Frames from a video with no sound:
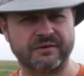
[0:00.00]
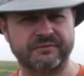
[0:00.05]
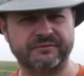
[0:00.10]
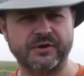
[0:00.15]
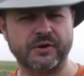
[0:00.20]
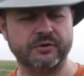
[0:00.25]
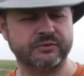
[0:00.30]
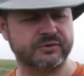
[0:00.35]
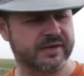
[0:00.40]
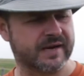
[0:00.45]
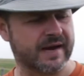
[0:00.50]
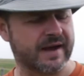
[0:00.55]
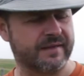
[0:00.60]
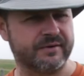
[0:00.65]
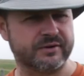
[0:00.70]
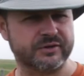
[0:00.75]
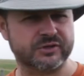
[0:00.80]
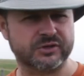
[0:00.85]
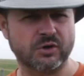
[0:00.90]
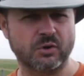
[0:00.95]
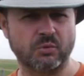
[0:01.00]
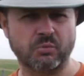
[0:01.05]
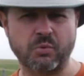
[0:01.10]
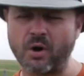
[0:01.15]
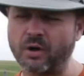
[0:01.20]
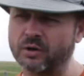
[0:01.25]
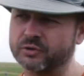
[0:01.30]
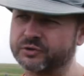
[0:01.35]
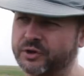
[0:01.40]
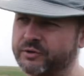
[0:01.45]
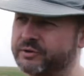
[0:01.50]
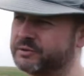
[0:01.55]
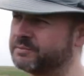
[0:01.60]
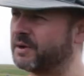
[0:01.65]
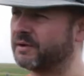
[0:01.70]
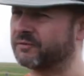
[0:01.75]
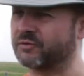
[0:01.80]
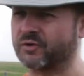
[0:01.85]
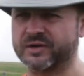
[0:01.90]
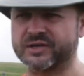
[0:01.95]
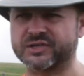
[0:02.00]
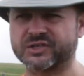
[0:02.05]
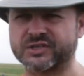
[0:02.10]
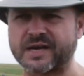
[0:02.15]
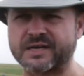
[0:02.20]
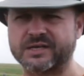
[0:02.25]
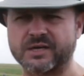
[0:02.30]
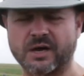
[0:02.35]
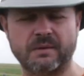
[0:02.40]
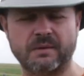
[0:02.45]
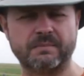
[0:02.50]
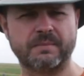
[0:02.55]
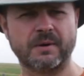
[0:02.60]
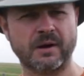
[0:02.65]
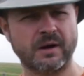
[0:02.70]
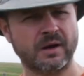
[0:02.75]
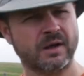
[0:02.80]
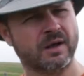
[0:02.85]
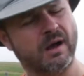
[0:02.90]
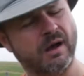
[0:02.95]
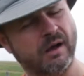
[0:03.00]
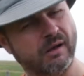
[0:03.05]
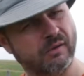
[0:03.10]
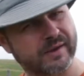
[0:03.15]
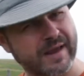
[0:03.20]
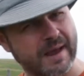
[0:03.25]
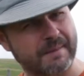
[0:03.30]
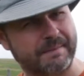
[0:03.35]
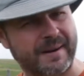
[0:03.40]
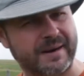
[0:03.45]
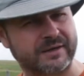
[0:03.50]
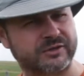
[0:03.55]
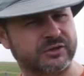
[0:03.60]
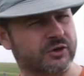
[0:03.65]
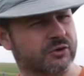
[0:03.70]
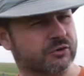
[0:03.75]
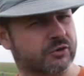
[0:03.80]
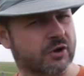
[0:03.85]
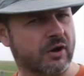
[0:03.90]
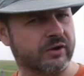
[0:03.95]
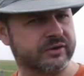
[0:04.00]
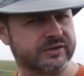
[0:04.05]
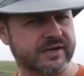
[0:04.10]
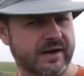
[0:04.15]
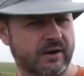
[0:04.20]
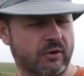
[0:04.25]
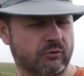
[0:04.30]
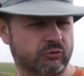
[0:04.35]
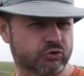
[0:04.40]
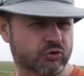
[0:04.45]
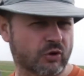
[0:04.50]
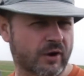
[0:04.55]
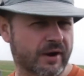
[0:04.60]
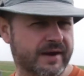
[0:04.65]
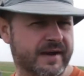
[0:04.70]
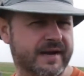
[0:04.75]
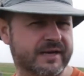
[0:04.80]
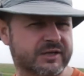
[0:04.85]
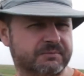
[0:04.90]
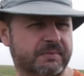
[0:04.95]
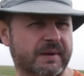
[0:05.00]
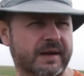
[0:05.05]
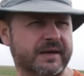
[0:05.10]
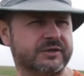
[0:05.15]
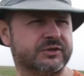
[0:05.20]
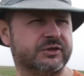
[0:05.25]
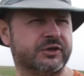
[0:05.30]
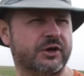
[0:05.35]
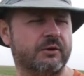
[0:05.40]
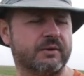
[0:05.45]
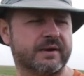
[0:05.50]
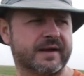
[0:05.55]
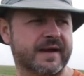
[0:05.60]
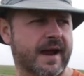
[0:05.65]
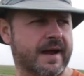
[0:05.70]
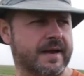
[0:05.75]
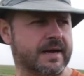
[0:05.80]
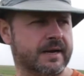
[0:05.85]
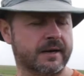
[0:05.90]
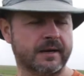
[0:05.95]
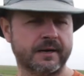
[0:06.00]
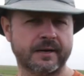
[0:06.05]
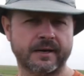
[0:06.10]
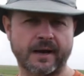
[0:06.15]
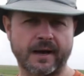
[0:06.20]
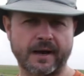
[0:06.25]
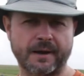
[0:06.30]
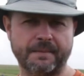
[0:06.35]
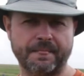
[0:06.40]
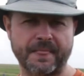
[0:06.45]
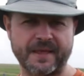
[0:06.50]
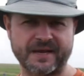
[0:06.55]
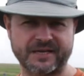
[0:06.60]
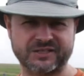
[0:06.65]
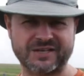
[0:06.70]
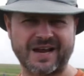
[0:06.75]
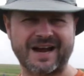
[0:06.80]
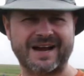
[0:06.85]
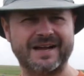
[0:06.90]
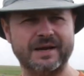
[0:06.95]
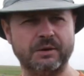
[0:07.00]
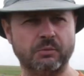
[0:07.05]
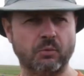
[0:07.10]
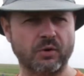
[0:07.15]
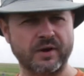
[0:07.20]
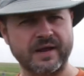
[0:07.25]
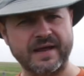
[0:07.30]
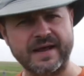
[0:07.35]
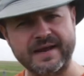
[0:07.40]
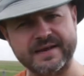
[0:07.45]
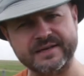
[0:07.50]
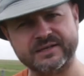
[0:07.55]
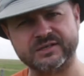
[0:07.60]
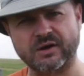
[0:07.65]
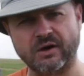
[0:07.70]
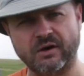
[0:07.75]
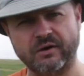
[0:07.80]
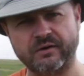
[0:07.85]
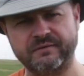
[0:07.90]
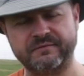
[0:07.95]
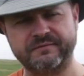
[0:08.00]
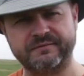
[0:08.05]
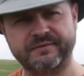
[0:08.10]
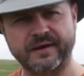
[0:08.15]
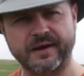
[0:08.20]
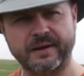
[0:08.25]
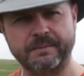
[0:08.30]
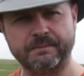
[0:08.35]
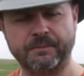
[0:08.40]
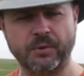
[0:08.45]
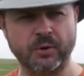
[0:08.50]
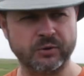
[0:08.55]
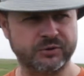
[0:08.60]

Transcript: a few together. So what I'll do is when I've got it set up, I'll get back to you guys and I'll try and explain to you again um, exactly what it is I've um, put